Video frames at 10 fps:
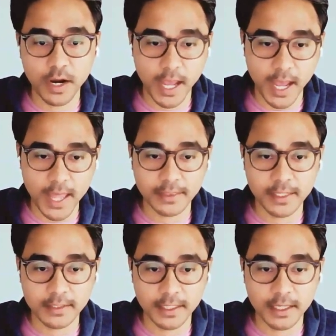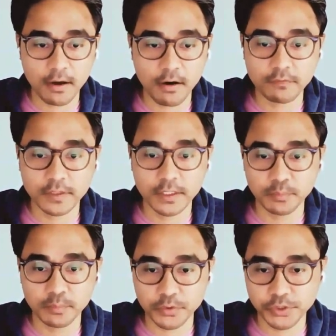and the day of the
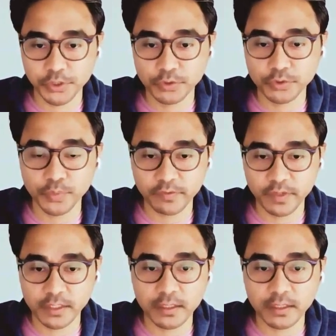procedure to prevent